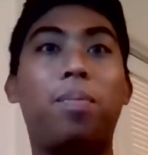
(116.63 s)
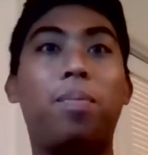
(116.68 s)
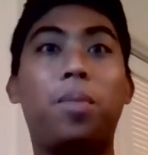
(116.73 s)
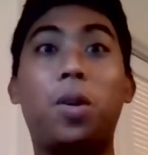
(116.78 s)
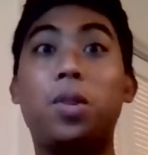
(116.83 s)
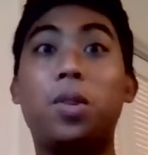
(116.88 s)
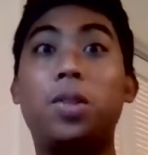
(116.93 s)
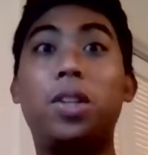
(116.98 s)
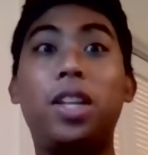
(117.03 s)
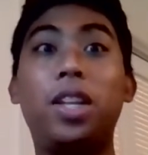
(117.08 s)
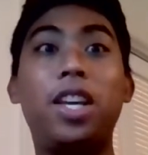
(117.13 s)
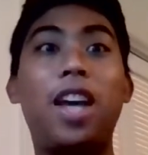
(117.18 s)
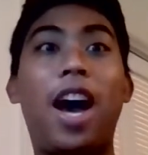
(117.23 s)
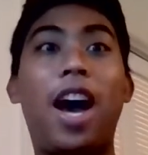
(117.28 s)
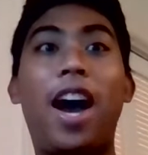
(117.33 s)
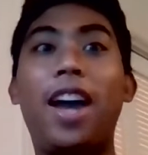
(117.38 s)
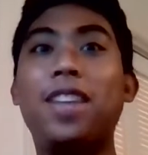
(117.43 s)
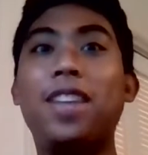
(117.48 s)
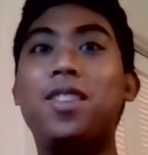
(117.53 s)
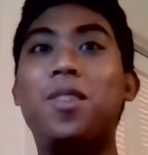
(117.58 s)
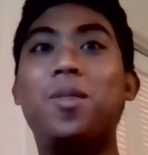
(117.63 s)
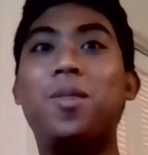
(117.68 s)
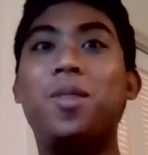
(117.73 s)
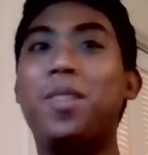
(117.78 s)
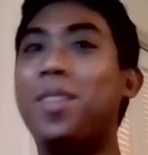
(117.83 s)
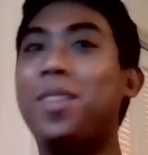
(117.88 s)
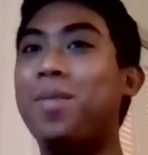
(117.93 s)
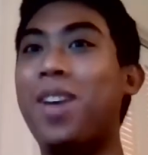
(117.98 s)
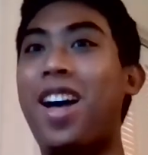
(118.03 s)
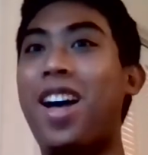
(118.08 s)
Personally, I
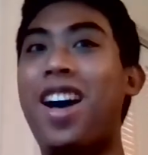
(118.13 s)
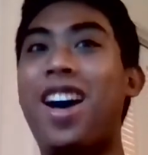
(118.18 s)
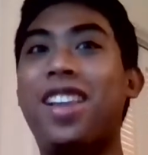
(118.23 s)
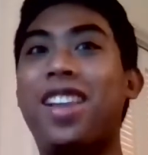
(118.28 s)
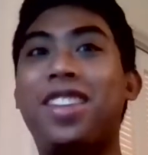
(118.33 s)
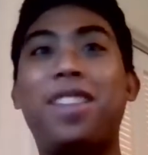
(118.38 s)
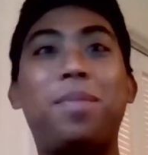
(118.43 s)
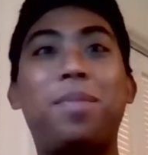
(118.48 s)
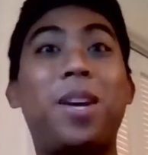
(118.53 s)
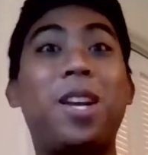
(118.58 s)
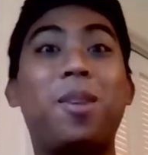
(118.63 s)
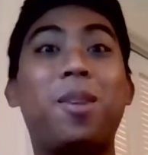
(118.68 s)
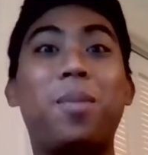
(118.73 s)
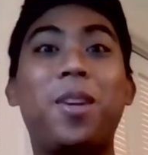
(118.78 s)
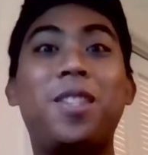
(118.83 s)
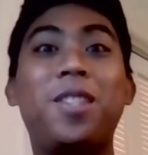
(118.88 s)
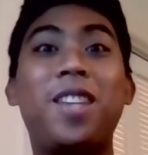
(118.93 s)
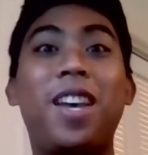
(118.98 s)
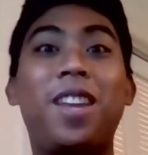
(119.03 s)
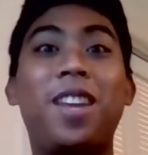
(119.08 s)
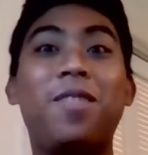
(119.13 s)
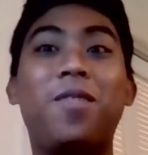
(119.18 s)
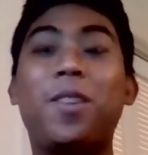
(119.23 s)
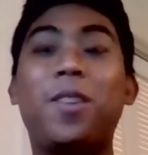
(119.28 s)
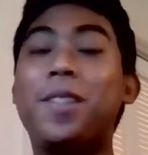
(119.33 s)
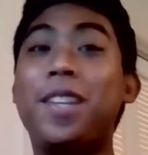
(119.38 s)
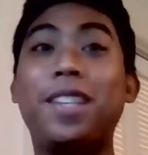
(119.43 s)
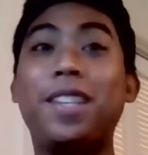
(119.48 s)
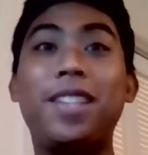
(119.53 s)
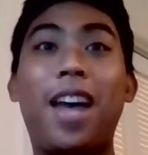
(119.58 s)
don't leave my earbuds in for
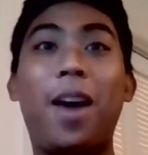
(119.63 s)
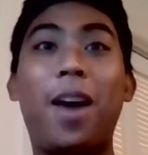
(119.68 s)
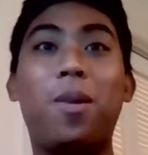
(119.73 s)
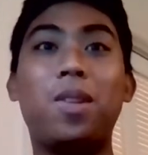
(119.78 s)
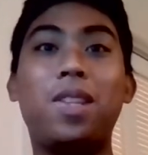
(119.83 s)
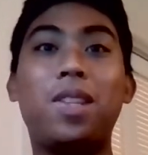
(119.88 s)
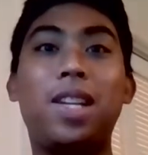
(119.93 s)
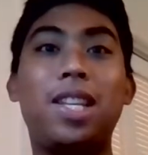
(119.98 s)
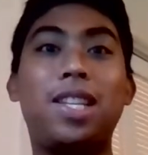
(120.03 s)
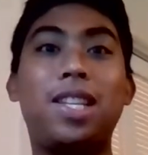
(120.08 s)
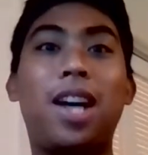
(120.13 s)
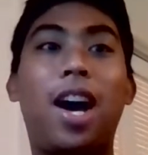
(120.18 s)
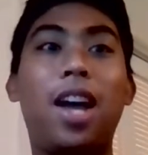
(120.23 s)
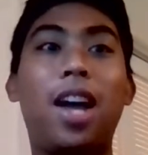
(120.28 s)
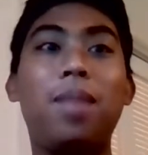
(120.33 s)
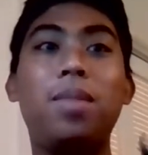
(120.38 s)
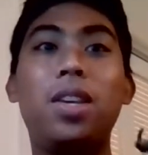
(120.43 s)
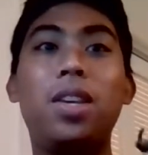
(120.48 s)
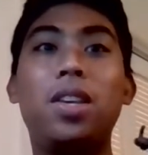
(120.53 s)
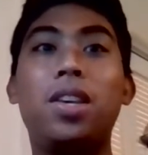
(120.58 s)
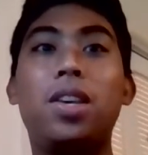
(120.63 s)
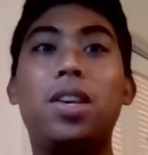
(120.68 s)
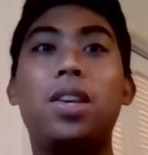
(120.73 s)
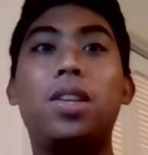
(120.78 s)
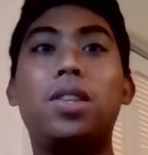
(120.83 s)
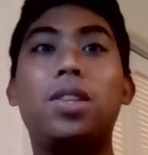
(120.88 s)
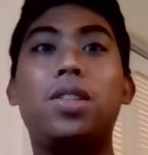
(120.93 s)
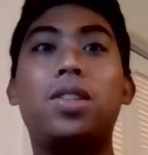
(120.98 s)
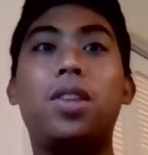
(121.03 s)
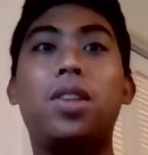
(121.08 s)
6 hours at a time,
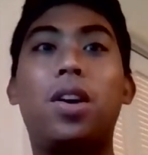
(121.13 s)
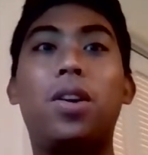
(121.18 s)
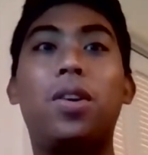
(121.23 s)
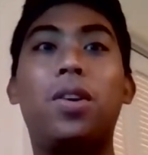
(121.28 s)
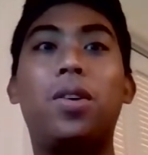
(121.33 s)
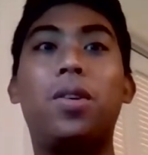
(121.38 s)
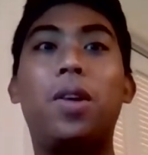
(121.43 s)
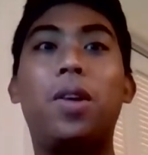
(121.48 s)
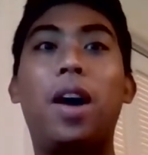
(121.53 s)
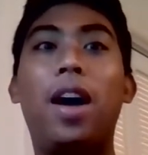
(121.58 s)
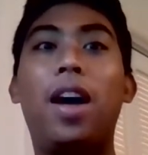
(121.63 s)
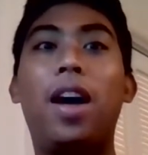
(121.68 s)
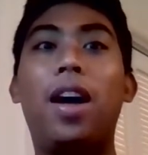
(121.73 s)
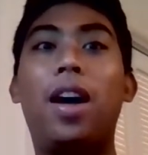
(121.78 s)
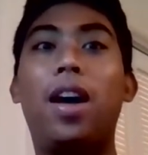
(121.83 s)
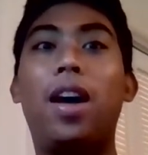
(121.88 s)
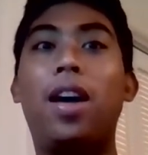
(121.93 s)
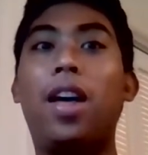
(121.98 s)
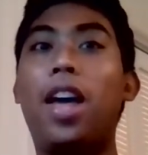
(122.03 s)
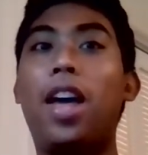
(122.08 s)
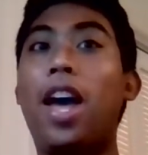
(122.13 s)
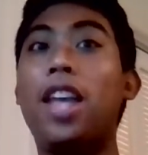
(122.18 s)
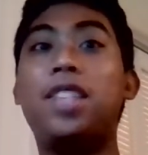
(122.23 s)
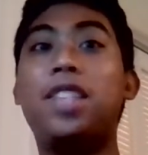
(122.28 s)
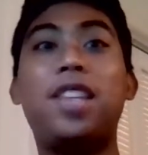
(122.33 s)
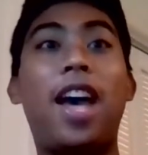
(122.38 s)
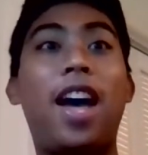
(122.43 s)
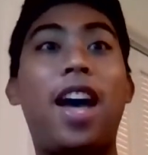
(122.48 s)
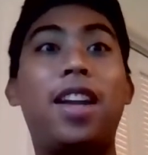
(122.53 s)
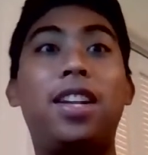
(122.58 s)
so it's had